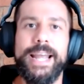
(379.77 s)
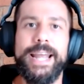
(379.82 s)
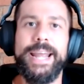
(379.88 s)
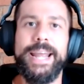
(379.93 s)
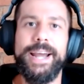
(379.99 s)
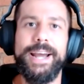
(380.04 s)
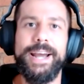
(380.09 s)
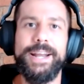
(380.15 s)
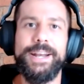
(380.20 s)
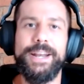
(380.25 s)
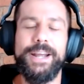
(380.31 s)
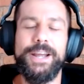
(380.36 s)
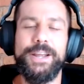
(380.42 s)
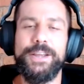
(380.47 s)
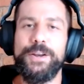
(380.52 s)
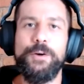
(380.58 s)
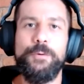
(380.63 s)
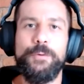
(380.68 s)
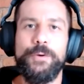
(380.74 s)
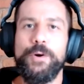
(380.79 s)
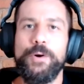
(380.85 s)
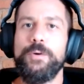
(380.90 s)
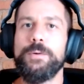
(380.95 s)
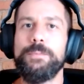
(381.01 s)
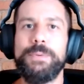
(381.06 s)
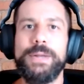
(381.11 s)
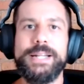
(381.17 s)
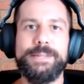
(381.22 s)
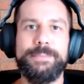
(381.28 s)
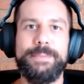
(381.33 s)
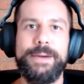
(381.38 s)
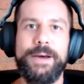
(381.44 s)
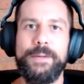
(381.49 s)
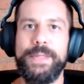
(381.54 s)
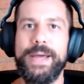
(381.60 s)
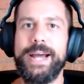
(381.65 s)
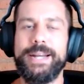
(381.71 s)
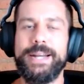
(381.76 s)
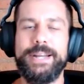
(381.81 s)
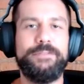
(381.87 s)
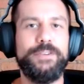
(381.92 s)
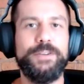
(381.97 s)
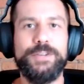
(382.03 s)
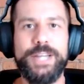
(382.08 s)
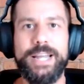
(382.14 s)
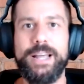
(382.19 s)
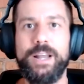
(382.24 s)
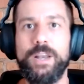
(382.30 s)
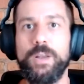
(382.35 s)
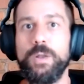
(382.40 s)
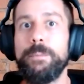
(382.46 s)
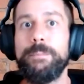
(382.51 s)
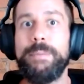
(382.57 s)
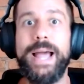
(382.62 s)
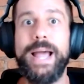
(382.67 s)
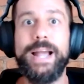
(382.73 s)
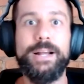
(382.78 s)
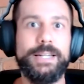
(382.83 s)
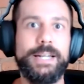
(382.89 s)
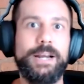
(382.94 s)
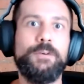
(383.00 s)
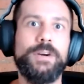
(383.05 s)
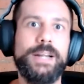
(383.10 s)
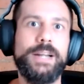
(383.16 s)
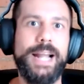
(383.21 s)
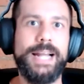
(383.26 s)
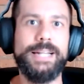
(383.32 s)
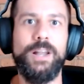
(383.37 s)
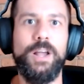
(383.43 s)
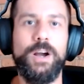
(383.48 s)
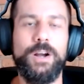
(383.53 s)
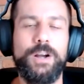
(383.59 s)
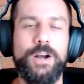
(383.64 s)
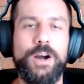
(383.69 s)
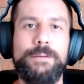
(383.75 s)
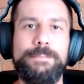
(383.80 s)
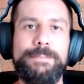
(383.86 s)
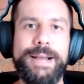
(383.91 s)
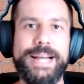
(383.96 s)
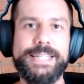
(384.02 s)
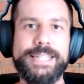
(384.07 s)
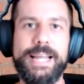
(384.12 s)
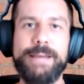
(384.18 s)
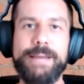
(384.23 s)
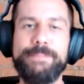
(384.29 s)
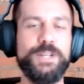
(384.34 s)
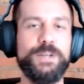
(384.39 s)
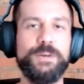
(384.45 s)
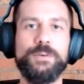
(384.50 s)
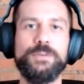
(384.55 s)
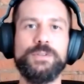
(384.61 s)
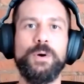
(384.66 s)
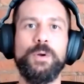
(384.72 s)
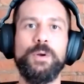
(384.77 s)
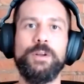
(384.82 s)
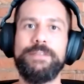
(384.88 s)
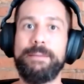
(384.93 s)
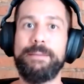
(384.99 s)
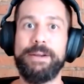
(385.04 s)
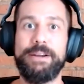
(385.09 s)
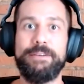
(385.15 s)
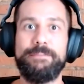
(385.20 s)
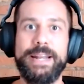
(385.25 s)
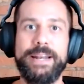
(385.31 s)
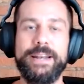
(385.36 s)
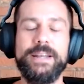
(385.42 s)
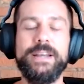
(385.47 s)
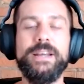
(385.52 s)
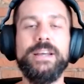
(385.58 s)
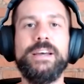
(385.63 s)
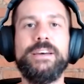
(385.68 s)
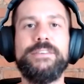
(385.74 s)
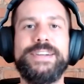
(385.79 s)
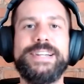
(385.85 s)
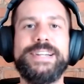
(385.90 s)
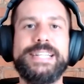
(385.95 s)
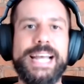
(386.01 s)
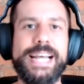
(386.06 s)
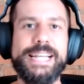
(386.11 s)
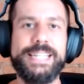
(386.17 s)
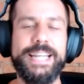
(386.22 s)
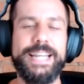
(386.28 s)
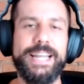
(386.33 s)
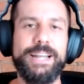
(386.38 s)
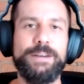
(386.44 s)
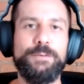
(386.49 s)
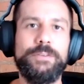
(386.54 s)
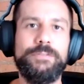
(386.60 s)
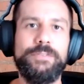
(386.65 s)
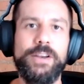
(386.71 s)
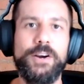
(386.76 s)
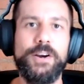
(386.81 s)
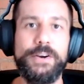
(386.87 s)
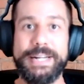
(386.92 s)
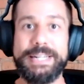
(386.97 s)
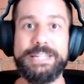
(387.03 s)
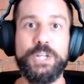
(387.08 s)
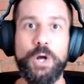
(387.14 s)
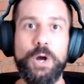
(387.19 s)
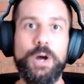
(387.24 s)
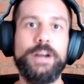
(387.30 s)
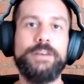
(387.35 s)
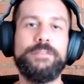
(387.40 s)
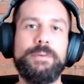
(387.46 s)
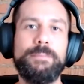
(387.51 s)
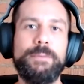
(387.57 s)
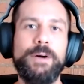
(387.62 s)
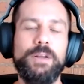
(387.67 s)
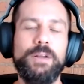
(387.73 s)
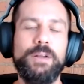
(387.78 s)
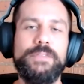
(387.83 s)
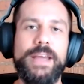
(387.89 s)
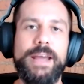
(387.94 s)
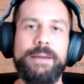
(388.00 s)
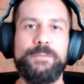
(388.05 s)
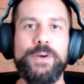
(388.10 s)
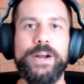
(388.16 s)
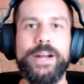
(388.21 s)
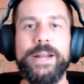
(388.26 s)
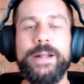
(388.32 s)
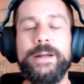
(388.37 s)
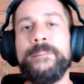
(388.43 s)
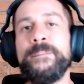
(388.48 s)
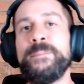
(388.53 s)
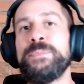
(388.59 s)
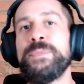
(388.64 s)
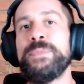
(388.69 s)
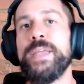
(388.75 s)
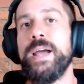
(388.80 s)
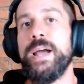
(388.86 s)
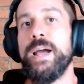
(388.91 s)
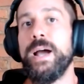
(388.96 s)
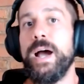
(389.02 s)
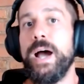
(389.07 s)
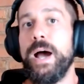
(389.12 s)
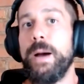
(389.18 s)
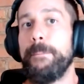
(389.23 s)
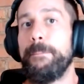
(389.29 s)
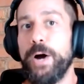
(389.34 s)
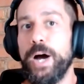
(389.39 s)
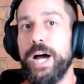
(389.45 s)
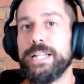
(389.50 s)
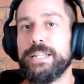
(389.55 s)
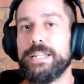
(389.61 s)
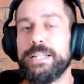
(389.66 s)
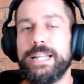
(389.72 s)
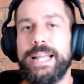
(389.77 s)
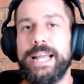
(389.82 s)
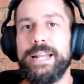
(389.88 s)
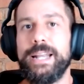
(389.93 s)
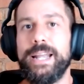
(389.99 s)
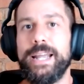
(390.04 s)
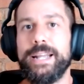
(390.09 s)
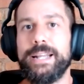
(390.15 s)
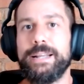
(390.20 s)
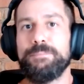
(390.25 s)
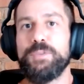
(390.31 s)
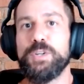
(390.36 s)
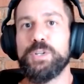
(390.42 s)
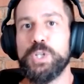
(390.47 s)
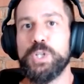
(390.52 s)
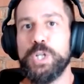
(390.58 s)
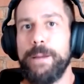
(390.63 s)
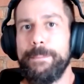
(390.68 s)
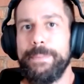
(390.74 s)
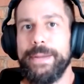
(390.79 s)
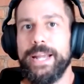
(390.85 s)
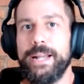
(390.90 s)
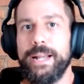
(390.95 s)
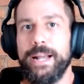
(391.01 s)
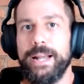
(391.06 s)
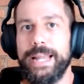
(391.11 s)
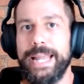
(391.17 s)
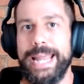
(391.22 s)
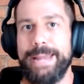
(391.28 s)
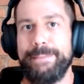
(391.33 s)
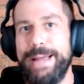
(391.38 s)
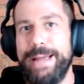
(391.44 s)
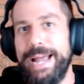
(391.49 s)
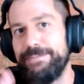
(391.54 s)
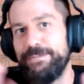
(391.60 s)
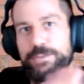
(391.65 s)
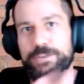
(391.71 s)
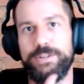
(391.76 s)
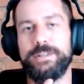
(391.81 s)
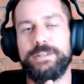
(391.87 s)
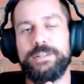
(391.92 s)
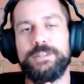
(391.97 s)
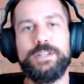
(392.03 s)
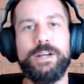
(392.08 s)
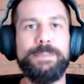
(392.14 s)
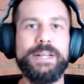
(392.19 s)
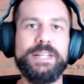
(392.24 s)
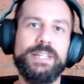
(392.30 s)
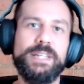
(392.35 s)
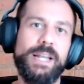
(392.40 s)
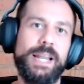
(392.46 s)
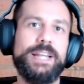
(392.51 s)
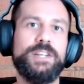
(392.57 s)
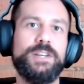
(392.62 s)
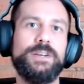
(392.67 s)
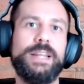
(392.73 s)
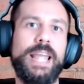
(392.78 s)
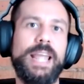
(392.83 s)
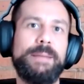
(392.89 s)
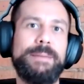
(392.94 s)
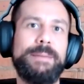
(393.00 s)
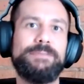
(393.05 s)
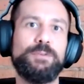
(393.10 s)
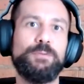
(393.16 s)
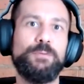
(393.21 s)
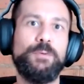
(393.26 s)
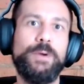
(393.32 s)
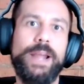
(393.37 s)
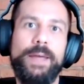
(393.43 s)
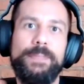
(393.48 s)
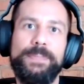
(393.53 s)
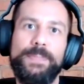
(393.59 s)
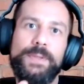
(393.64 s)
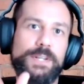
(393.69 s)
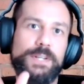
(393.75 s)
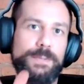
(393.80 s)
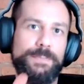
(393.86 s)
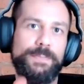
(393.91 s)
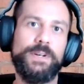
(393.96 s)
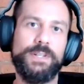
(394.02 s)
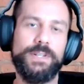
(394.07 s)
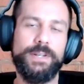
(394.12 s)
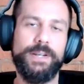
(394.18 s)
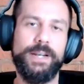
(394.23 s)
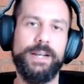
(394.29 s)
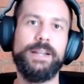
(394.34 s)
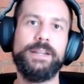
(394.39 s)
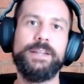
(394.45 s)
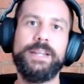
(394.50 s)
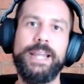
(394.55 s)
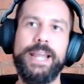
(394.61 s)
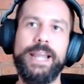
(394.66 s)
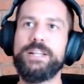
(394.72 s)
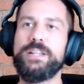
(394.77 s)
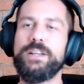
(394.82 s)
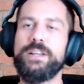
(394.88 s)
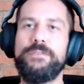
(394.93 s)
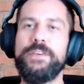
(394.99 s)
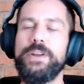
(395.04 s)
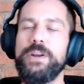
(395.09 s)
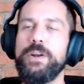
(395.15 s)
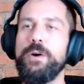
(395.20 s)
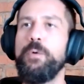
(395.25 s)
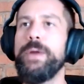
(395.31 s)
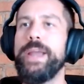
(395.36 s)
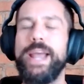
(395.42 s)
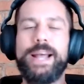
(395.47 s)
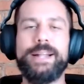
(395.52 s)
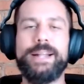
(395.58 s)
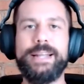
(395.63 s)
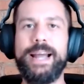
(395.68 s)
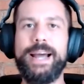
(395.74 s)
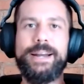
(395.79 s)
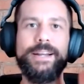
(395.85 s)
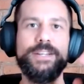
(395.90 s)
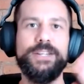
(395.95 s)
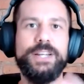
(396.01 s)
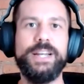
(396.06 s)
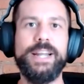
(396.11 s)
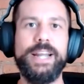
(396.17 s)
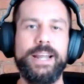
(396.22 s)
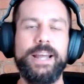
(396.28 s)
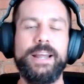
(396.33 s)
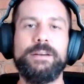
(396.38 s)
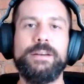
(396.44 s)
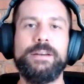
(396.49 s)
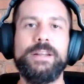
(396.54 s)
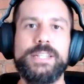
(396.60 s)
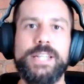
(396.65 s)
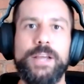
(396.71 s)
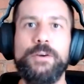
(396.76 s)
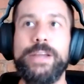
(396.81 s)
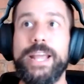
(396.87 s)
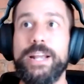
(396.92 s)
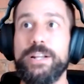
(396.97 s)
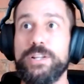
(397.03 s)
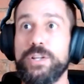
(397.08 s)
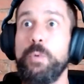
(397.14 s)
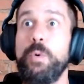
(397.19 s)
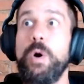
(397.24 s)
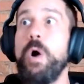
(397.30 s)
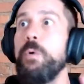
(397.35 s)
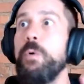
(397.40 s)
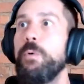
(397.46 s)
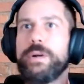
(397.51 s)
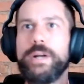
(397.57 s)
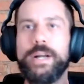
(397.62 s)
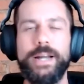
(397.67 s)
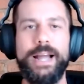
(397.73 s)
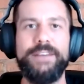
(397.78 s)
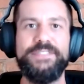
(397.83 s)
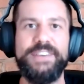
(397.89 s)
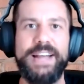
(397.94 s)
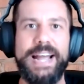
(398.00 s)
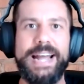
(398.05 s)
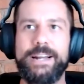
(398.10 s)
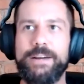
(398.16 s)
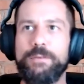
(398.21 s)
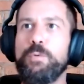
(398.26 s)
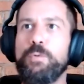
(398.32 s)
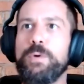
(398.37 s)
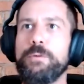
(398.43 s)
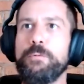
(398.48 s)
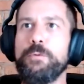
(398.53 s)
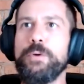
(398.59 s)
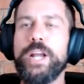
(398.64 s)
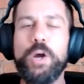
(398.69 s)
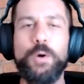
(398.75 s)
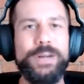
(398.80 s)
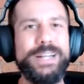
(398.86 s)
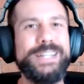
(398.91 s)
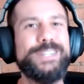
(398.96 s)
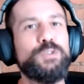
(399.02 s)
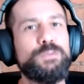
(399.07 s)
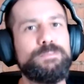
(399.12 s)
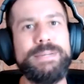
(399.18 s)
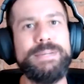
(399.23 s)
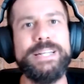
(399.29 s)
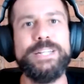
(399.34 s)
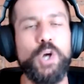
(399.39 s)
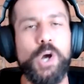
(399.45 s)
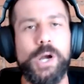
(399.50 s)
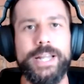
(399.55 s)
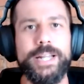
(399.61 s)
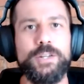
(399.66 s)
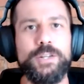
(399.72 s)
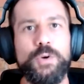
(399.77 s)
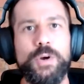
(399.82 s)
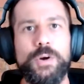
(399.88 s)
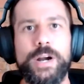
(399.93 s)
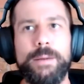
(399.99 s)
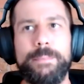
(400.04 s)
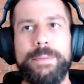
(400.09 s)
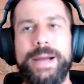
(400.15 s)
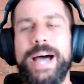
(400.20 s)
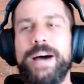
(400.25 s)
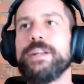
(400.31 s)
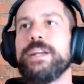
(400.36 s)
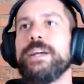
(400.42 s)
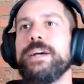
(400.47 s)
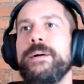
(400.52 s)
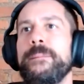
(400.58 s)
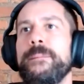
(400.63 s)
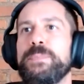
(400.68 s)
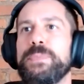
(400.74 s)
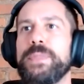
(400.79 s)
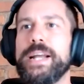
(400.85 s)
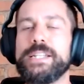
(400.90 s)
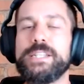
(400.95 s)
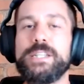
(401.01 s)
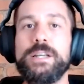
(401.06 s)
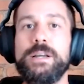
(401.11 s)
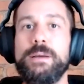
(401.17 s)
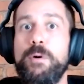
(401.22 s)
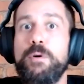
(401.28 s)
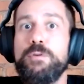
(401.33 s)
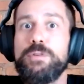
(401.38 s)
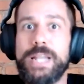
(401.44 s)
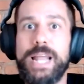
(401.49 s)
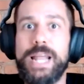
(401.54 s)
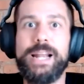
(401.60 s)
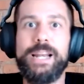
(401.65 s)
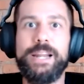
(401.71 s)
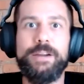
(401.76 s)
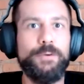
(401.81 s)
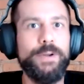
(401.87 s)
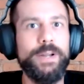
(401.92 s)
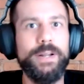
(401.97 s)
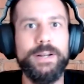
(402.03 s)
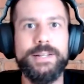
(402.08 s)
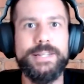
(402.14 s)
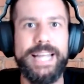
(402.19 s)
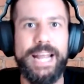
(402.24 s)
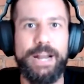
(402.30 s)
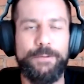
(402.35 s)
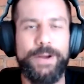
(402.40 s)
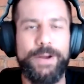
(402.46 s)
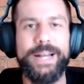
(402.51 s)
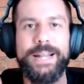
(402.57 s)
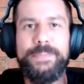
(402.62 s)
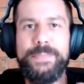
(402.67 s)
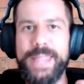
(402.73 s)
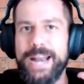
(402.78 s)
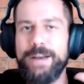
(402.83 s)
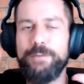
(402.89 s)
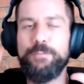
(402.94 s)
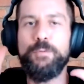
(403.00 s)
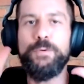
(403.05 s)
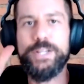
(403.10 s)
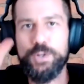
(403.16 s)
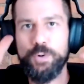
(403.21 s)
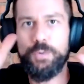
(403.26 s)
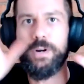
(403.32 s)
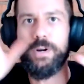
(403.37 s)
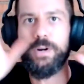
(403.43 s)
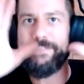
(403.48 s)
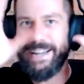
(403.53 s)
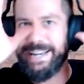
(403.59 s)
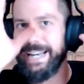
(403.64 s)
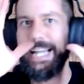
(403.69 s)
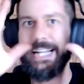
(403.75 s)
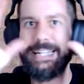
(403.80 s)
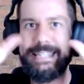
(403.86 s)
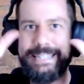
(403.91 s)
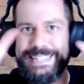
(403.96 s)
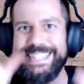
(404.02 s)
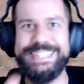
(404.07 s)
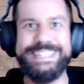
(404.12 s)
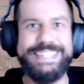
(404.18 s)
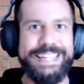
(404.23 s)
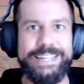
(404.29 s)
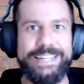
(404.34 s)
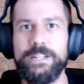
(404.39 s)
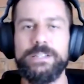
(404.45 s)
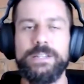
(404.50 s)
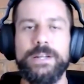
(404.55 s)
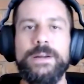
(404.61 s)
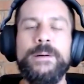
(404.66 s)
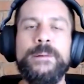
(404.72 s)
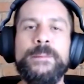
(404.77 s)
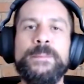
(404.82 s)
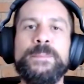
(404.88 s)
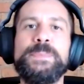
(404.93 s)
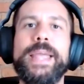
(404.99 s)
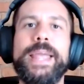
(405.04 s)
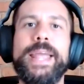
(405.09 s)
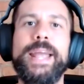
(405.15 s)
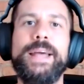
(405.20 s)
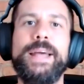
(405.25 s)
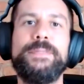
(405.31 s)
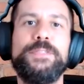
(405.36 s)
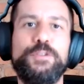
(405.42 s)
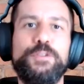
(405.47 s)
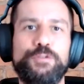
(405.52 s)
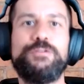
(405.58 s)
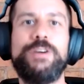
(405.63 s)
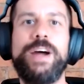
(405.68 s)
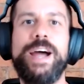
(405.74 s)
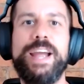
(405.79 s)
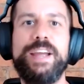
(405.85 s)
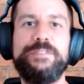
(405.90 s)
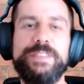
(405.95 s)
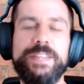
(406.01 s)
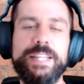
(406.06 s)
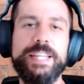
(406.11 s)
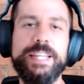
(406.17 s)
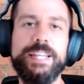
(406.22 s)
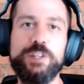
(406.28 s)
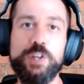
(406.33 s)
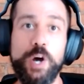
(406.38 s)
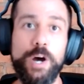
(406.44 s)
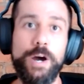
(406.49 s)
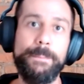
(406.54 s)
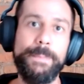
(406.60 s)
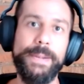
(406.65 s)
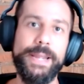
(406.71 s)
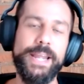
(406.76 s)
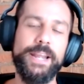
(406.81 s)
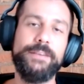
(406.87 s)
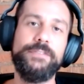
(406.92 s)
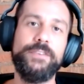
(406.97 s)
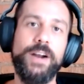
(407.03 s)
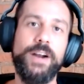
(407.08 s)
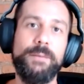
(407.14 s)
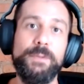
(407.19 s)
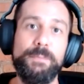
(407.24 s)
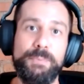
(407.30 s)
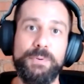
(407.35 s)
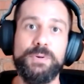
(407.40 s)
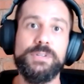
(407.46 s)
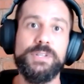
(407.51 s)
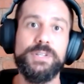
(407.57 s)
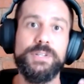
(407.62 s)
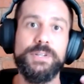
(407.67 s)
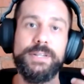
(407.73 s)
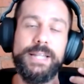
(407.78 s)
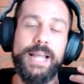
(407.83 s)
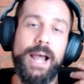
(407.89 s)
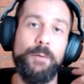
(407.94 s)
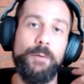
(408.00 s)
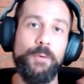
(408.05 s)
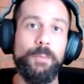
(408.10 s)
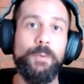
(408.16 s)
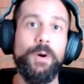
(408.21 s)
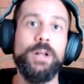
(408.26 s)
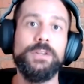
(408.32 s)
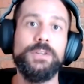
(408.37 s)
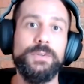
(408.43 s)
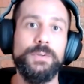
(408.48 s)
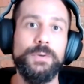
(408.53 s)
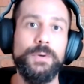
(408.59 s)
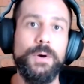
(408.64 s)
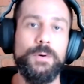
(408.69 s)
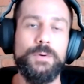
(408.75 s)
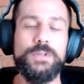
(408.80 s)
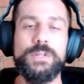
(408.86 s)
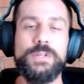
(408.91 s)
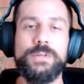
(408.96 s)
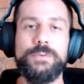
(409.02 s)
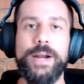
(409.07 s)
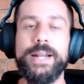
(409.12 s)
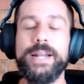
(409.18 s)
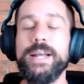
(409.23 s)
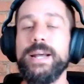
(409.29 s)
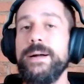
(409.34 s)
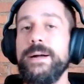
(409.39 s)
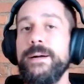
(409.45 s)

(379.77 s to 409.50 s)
And, no complaints about that. If you take a look back at our catalog of past episodes, all of them have been fantastic and we've learned a ton from all of them, right? But kind of like the topic came after. The topic selection came after we had this person. And in the case of, we had Anna Genet. And let's say, okay, so, we're going to have Anna. What are we going to be talking to her about? It's most likely real estate, right? And then we sort of kind of like distilled and derived the topic from the person that we wanted to host, right?